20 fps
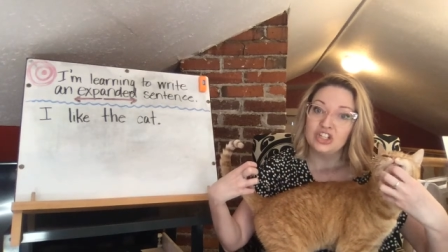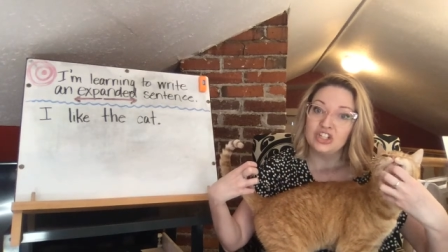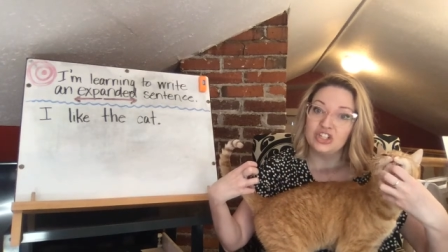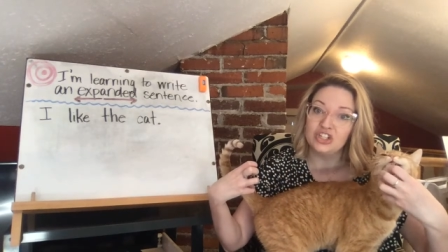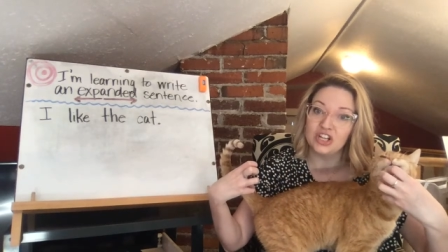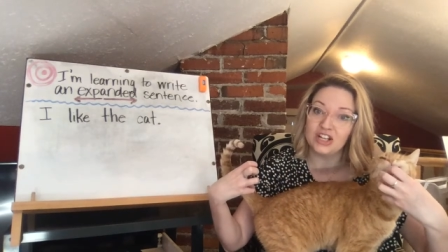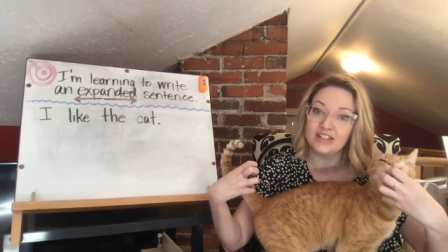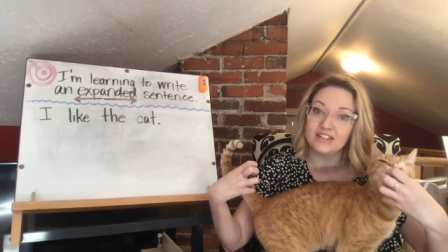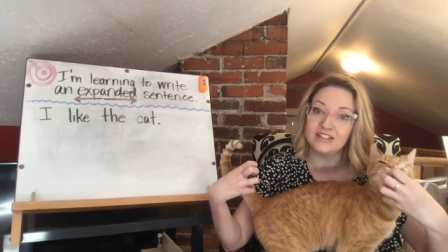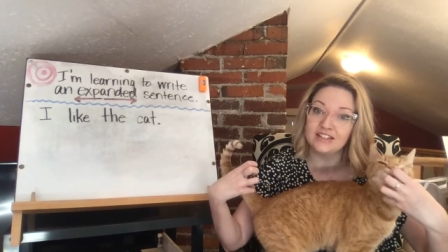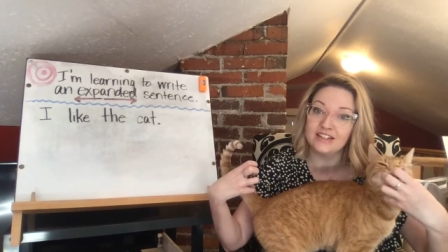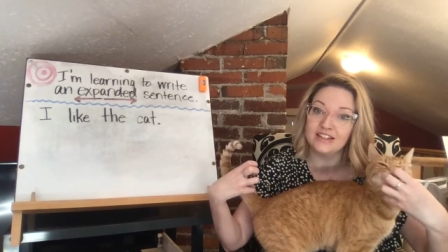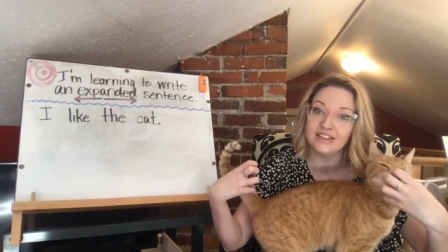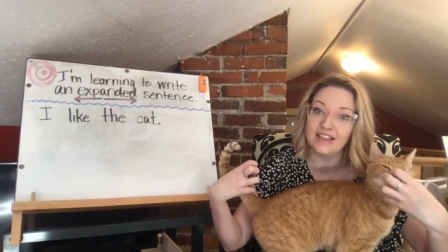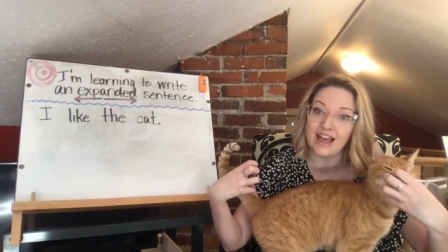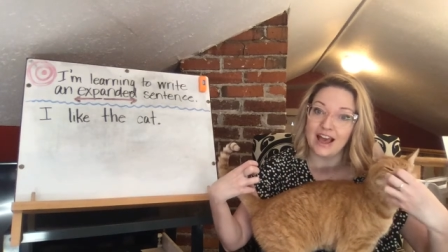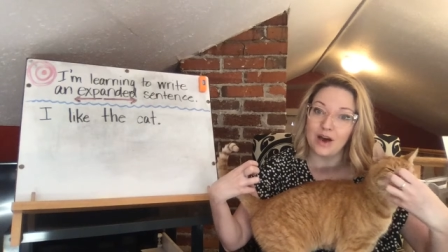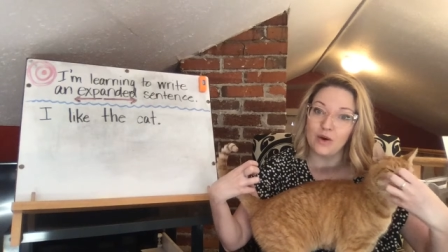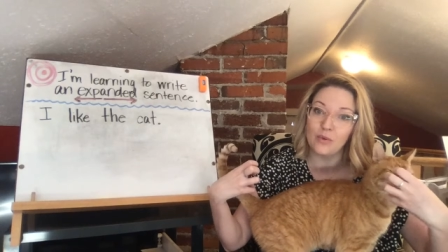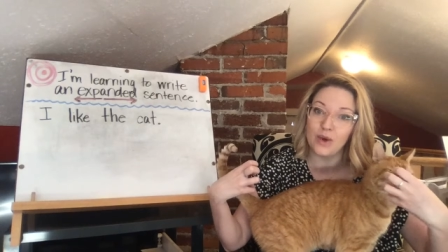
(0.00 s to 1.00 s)
Just in
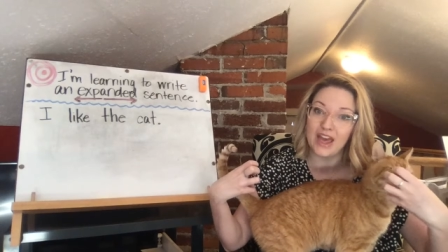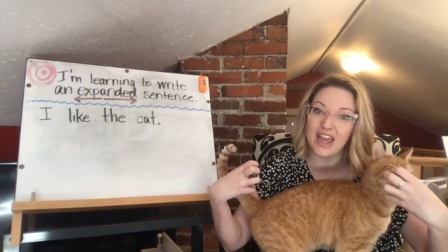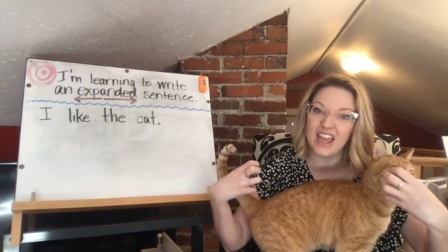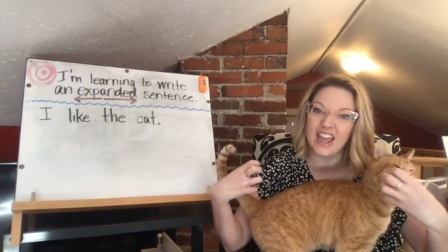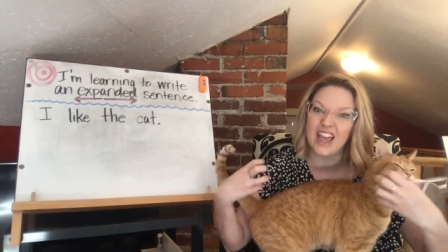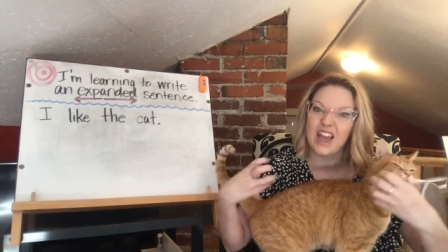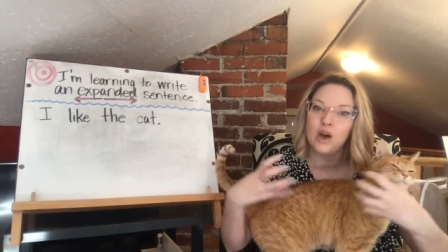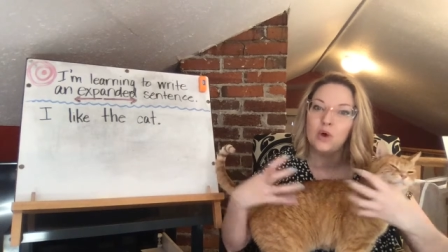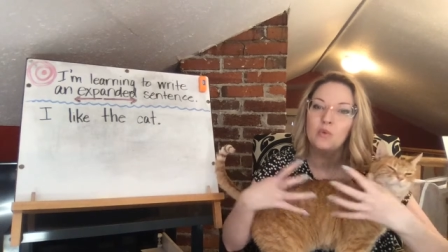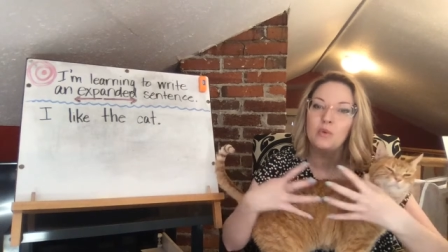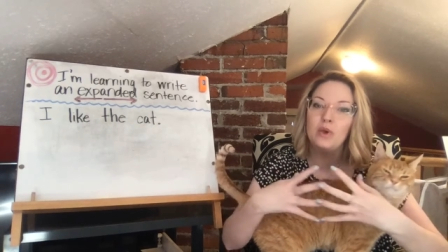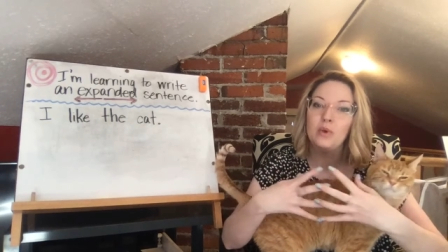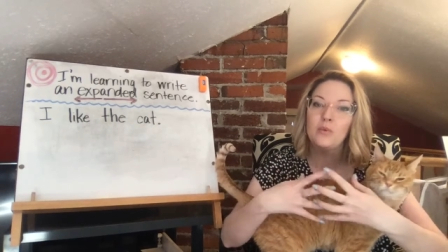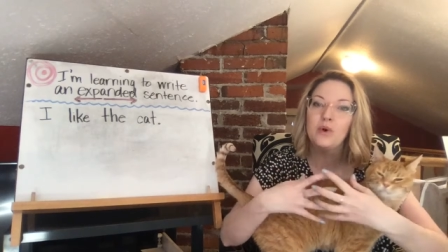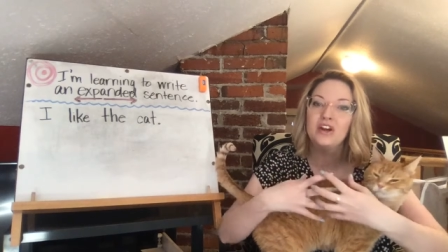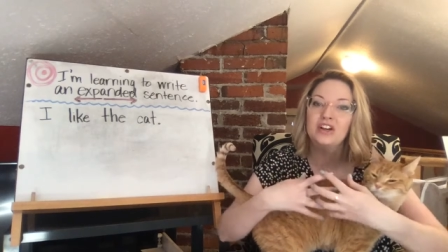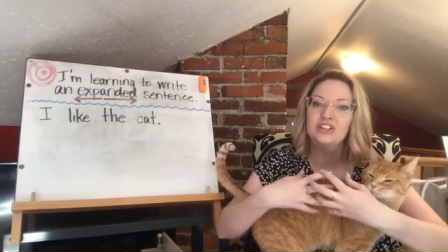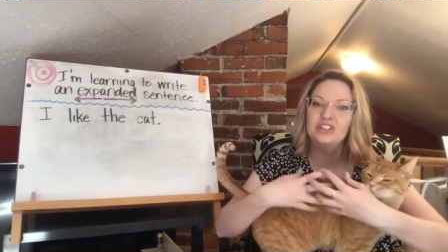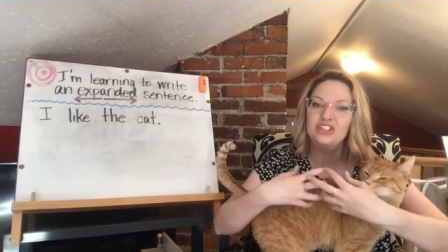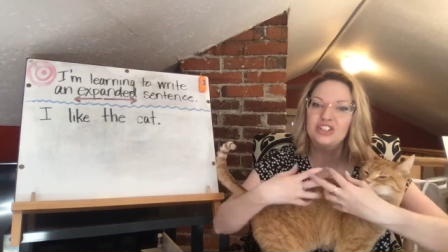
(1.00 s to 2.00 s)
that way, we
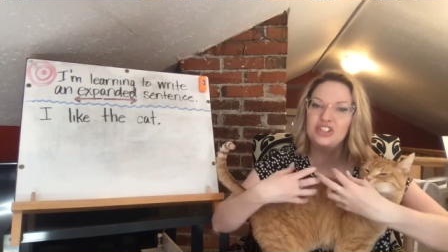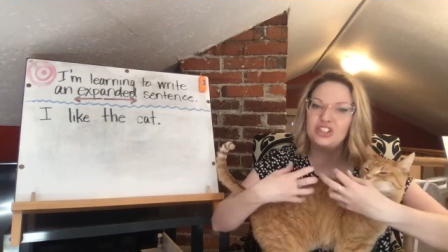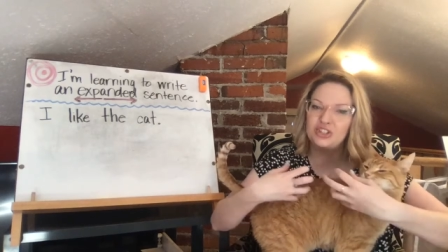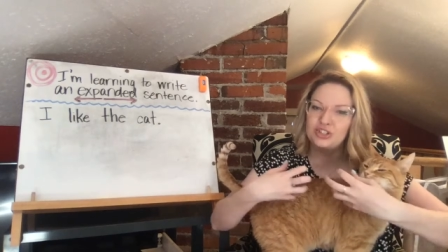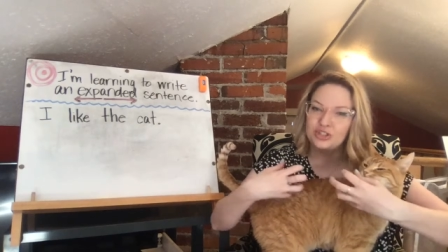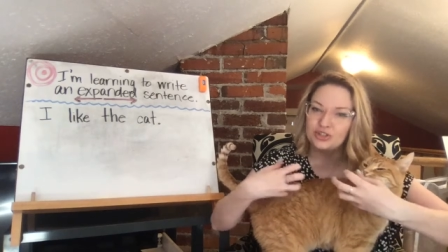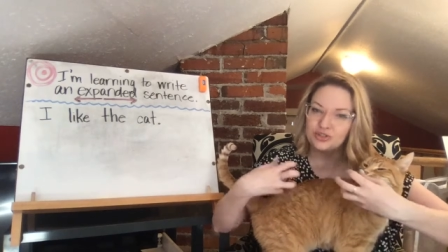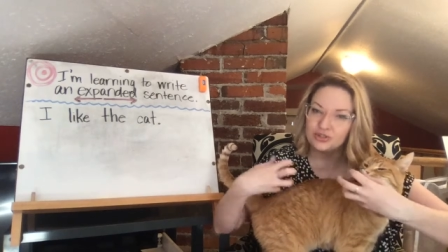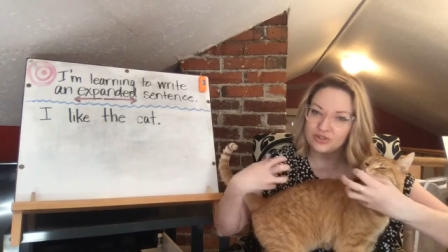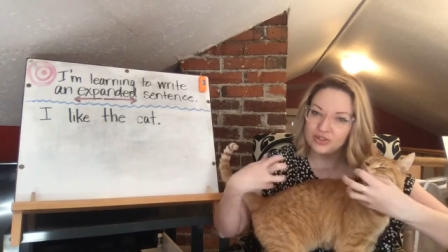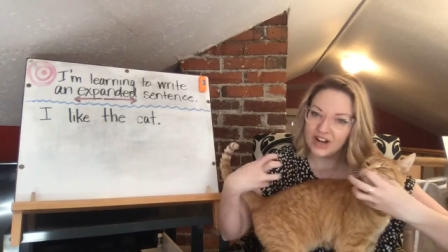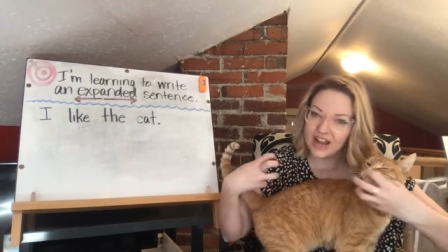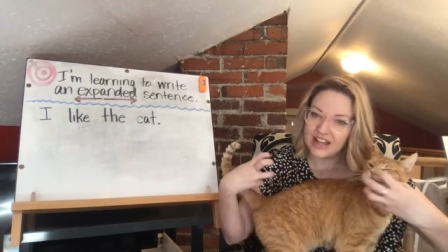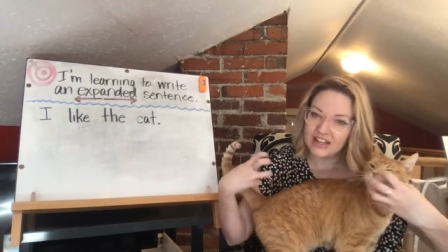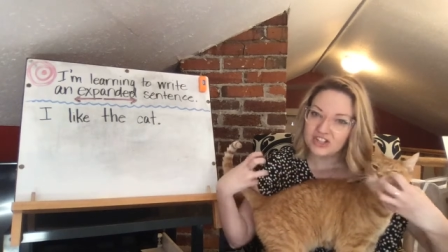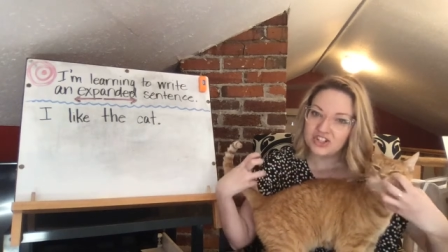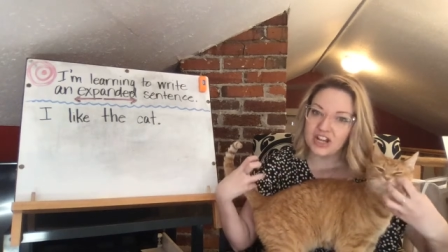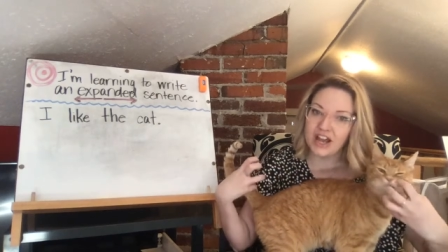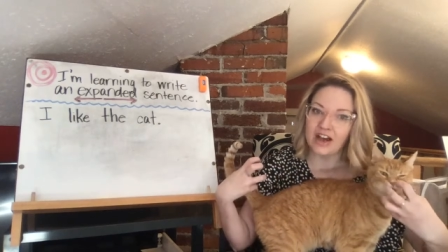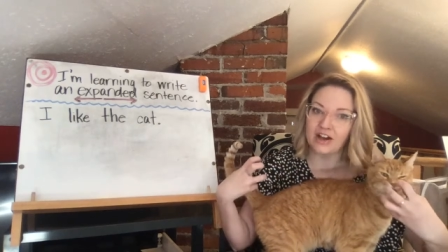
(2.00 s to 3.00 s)
want to
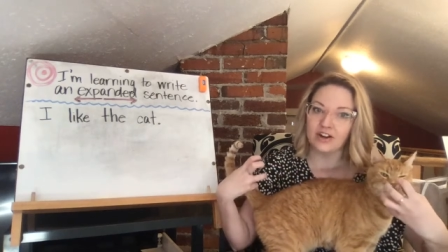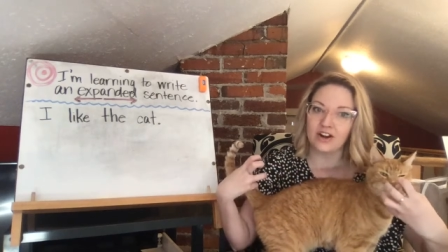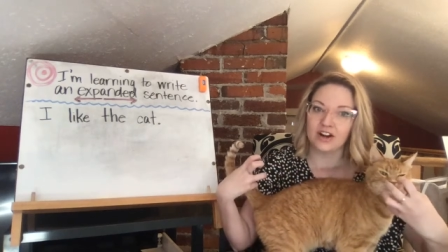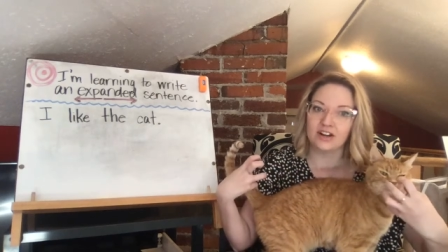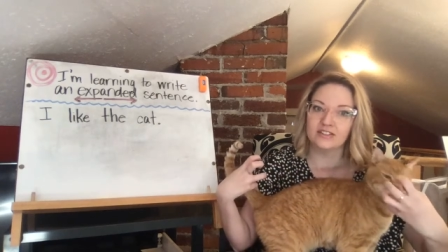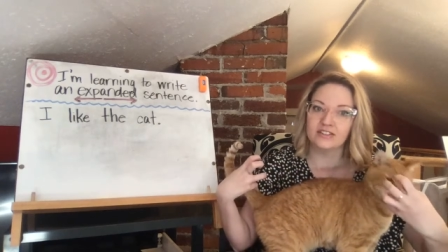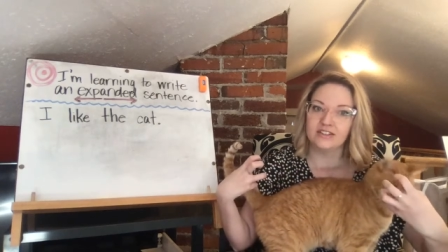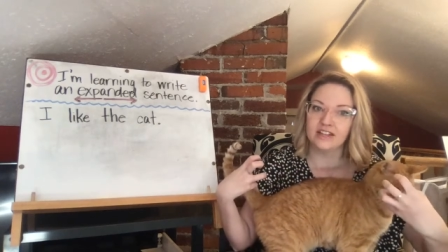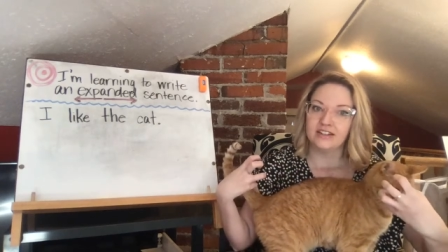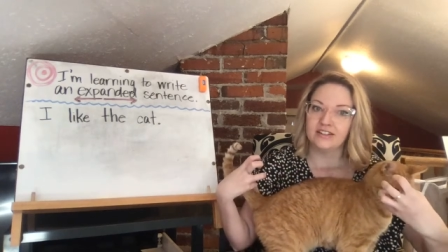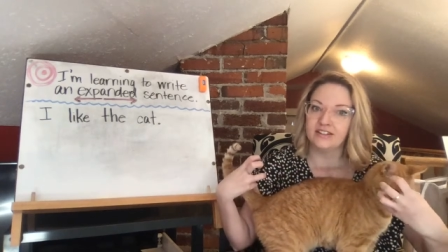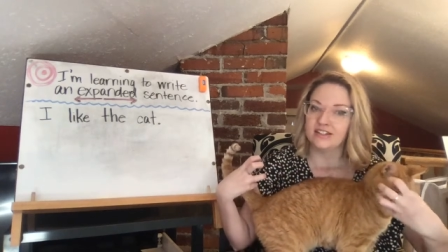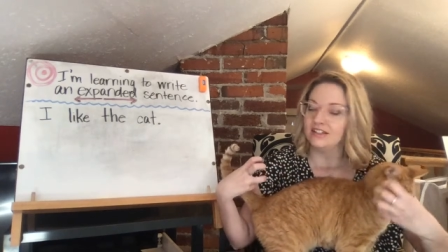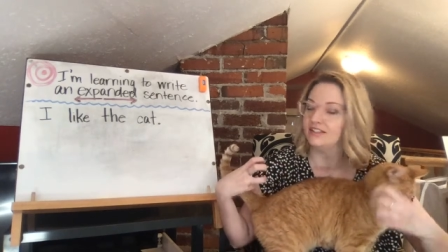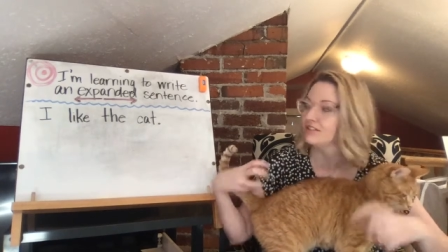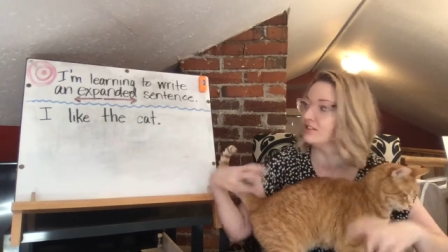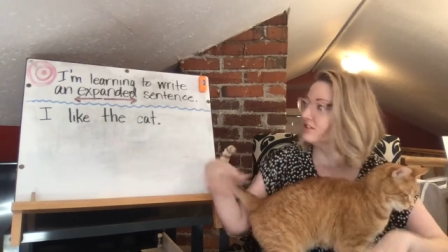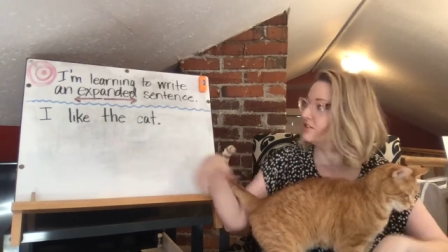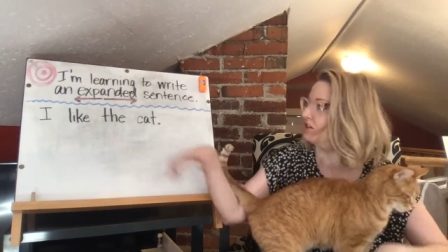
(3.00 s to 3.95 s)
stretch out our sentence.